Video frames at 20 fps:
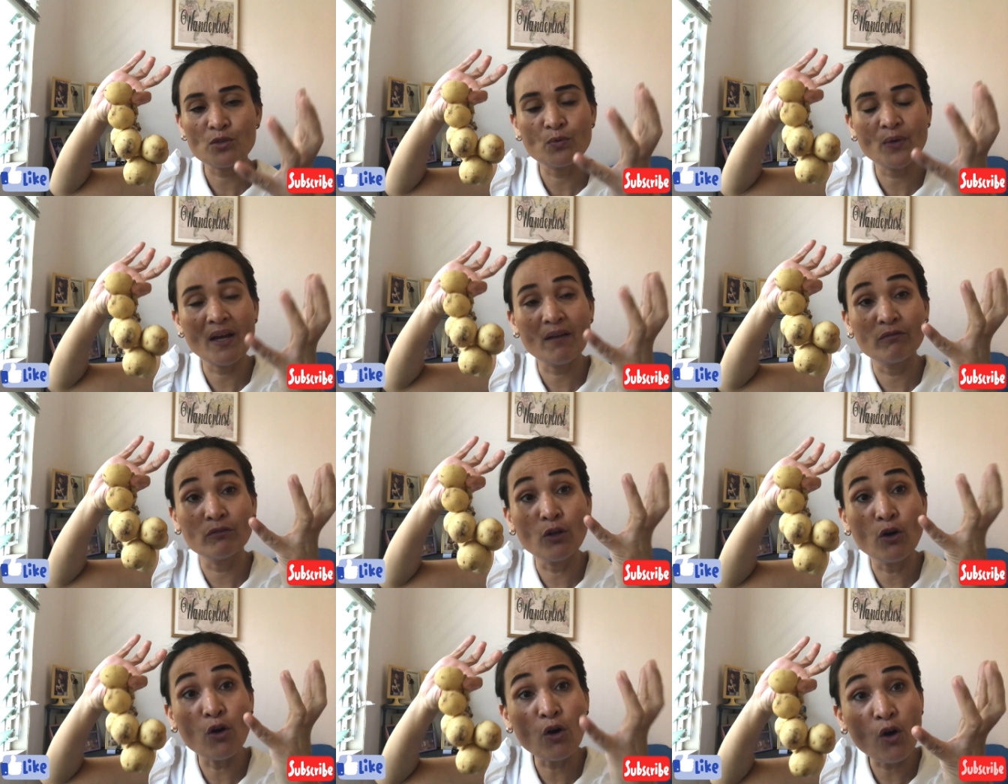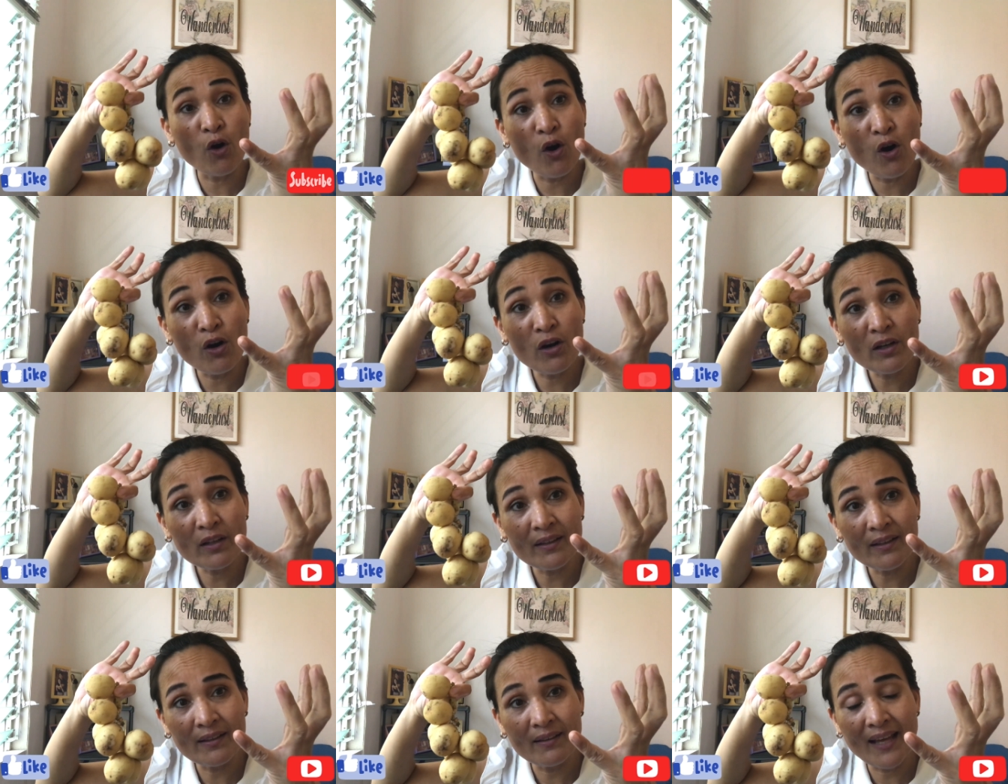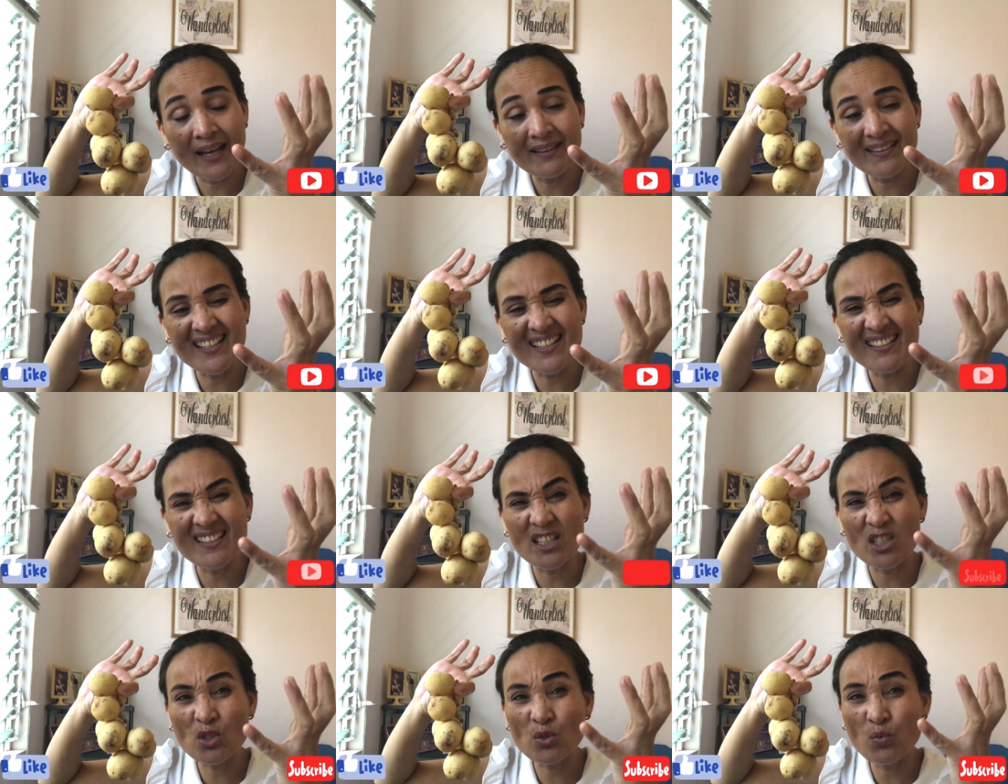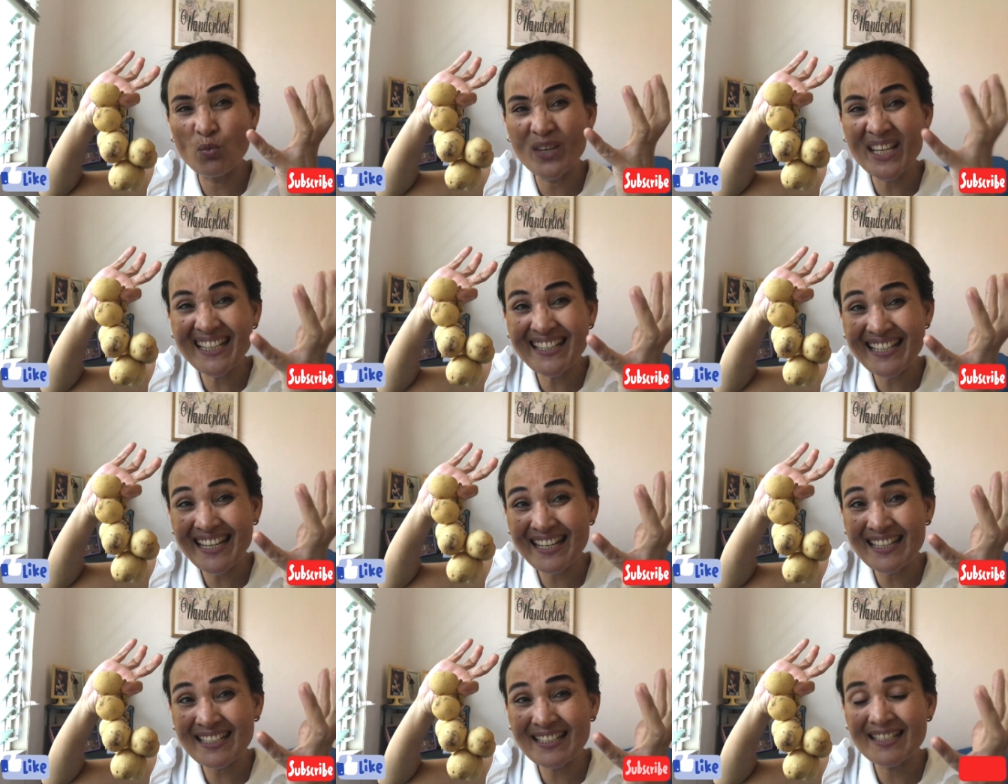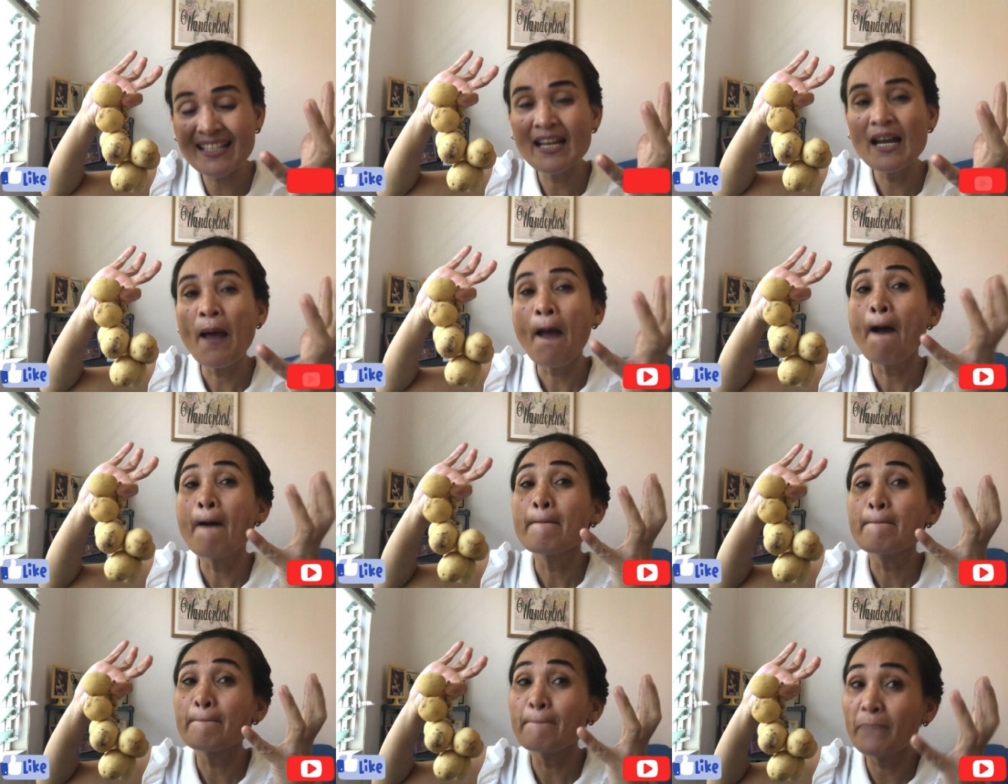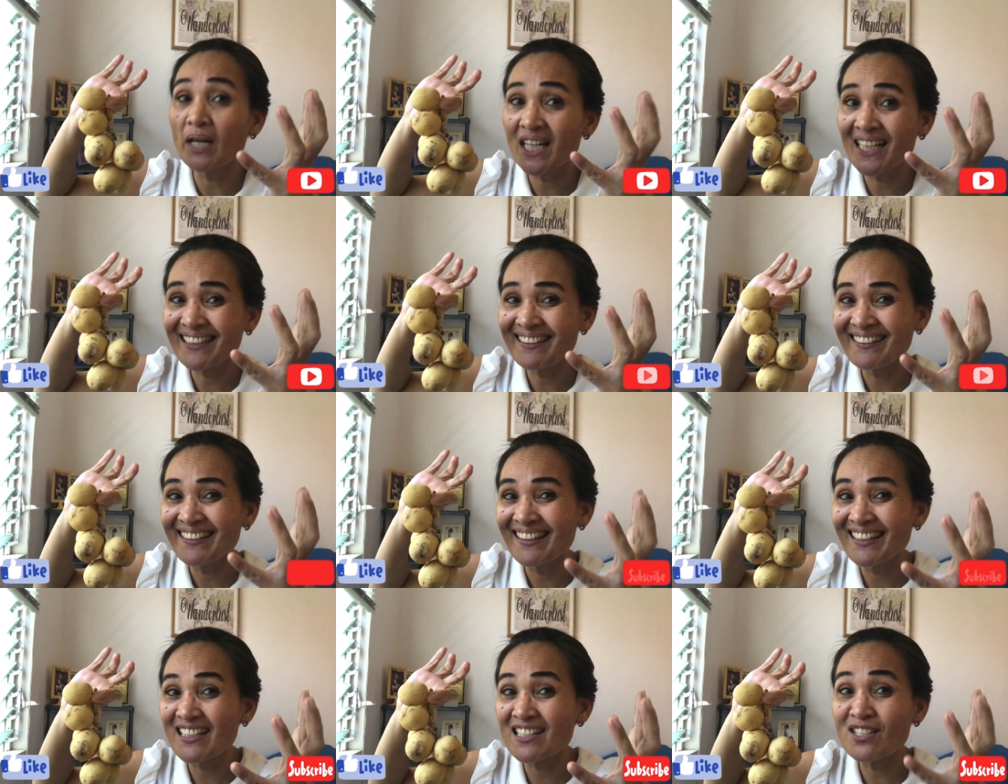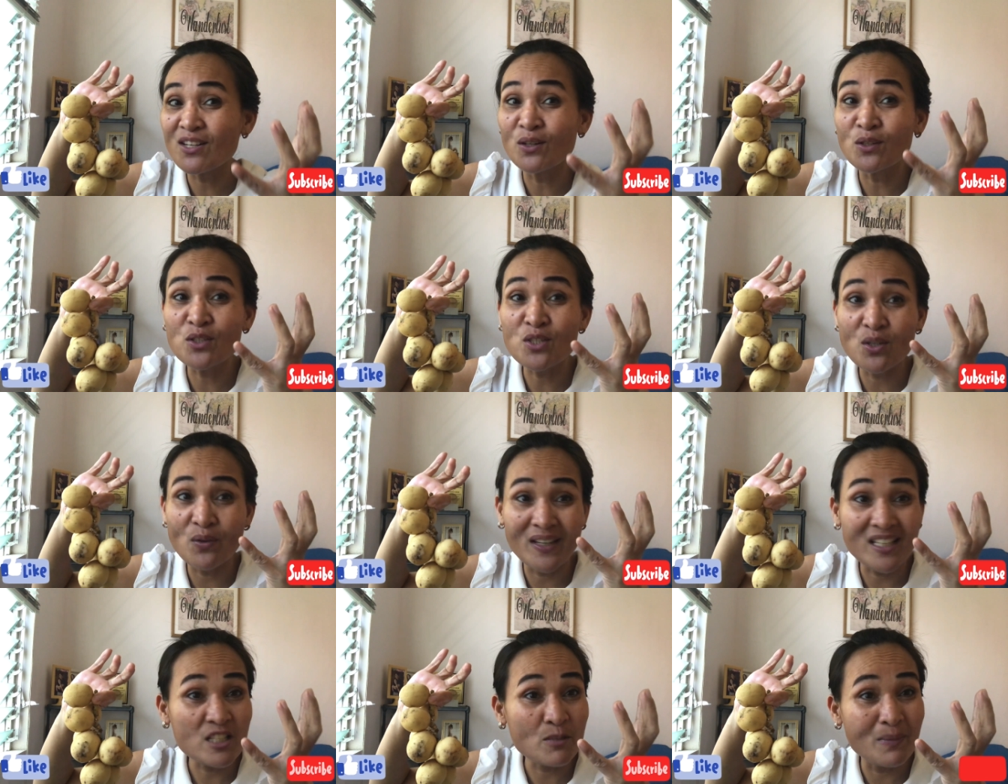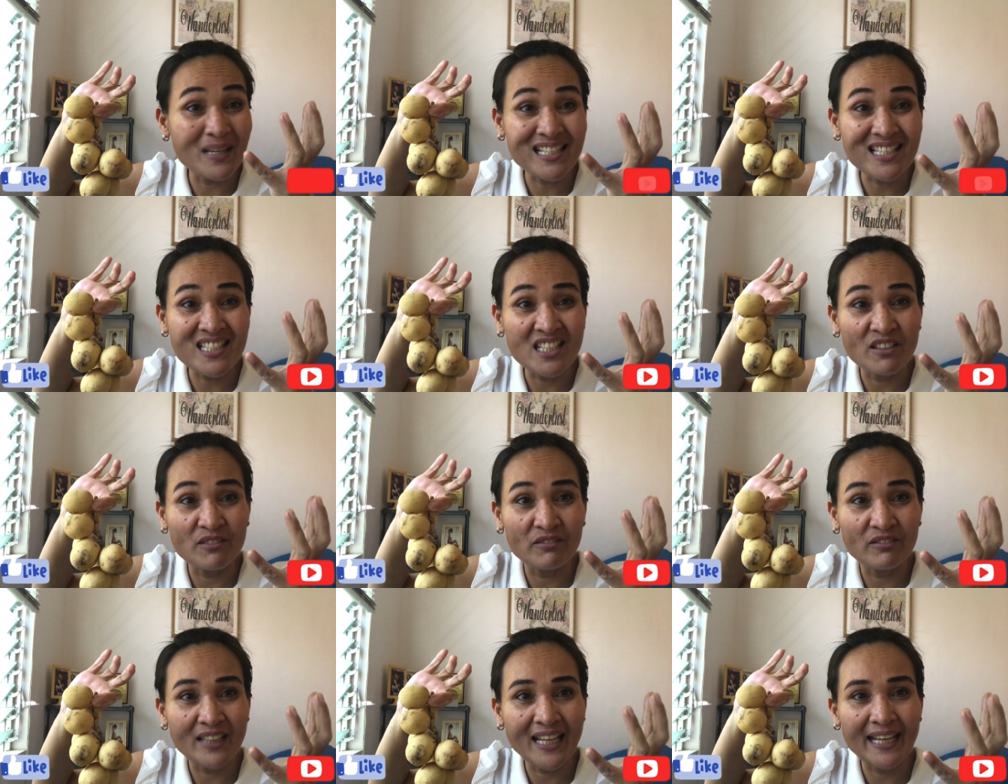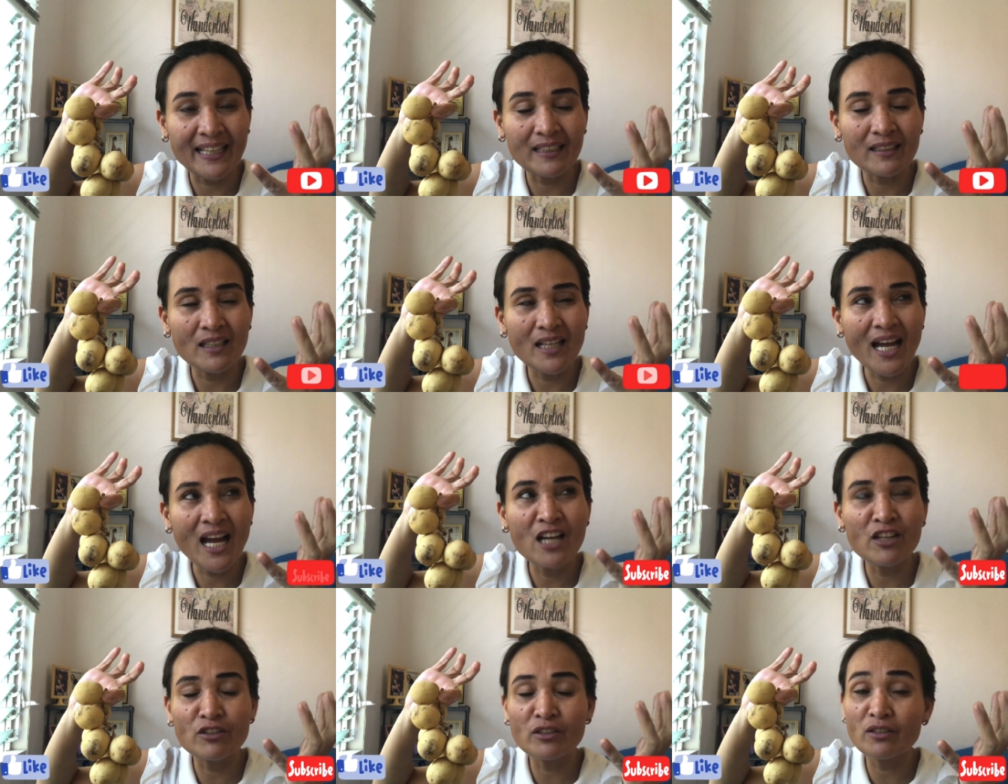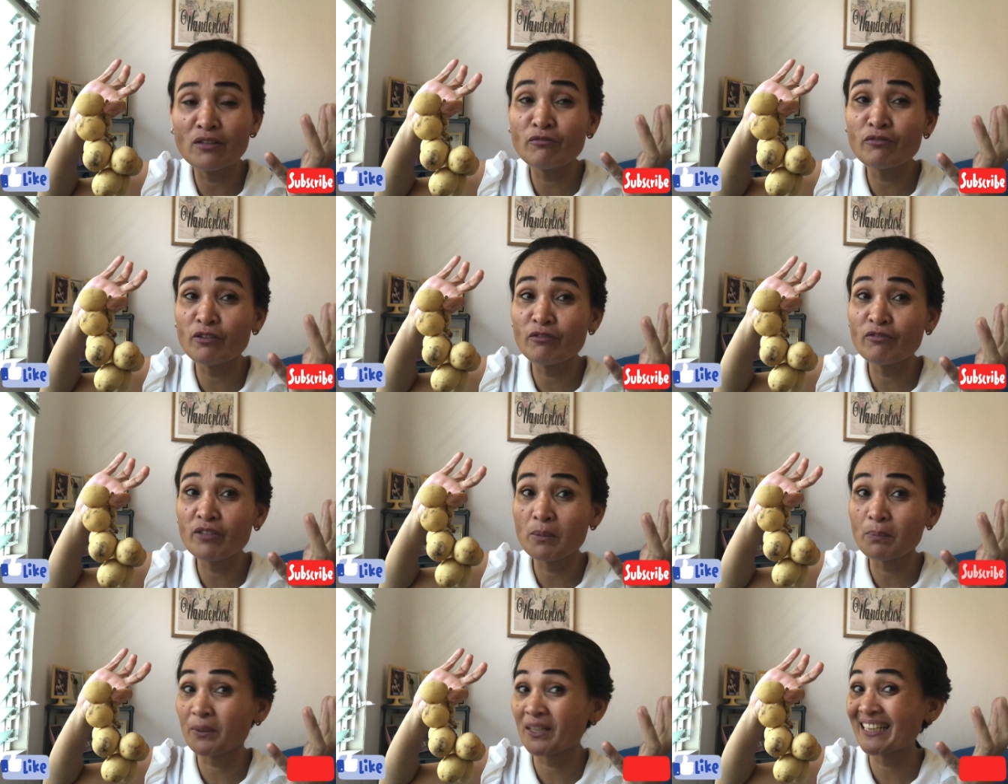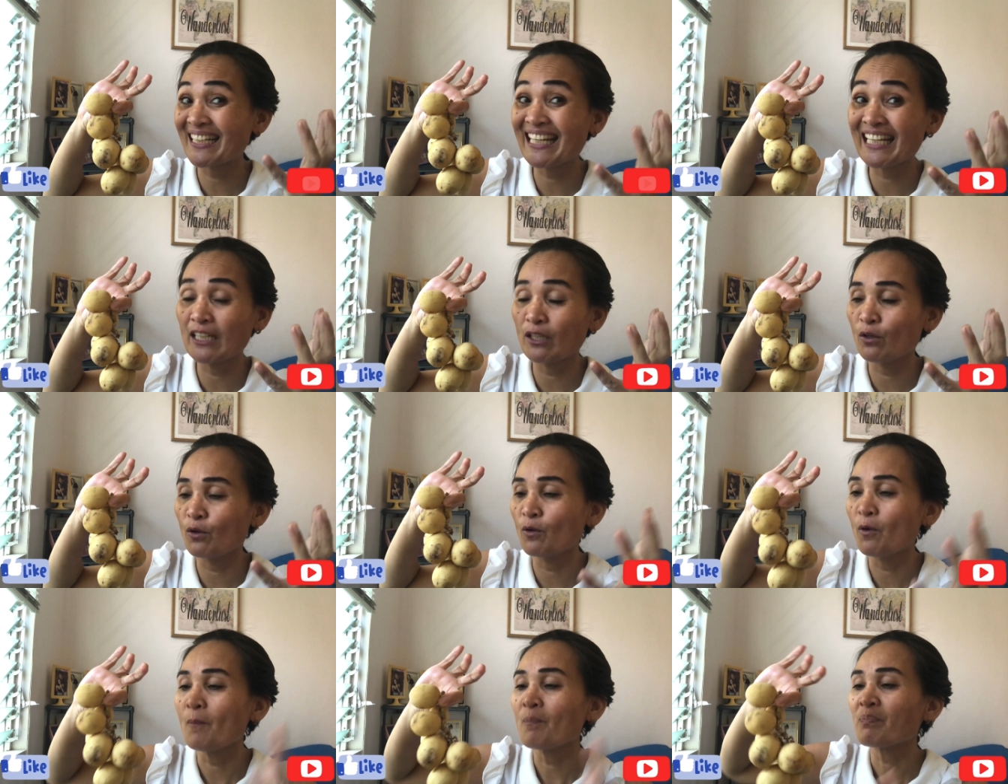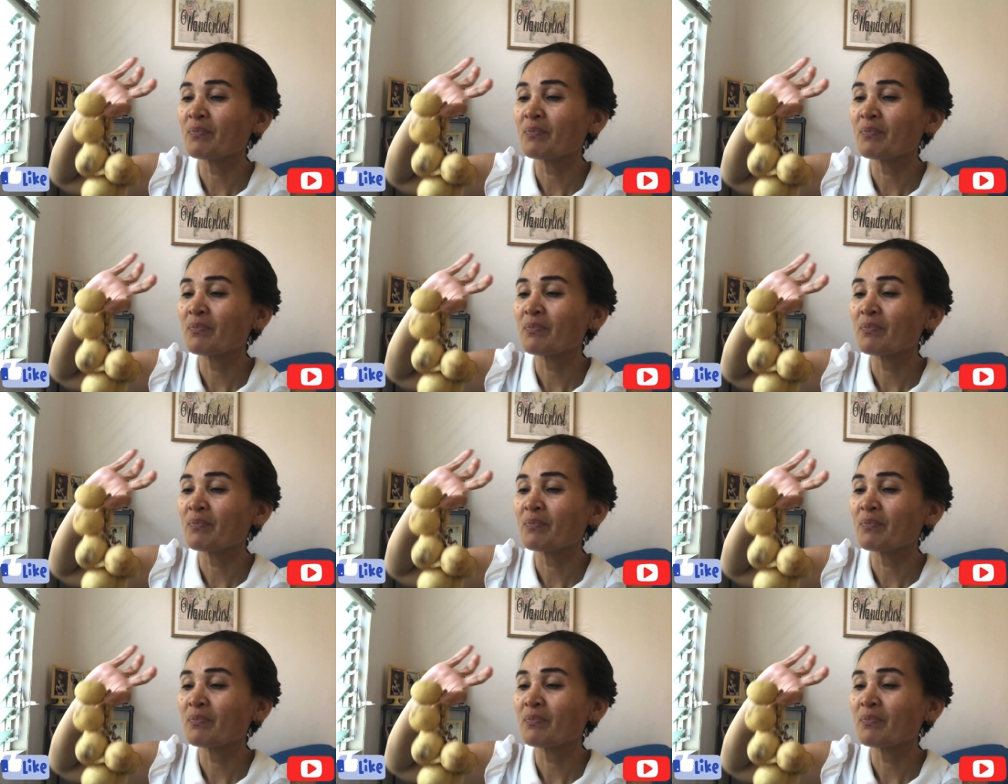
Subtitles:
We have longkong, that is the sweetest, but it's also expensive, like 150 per kilo.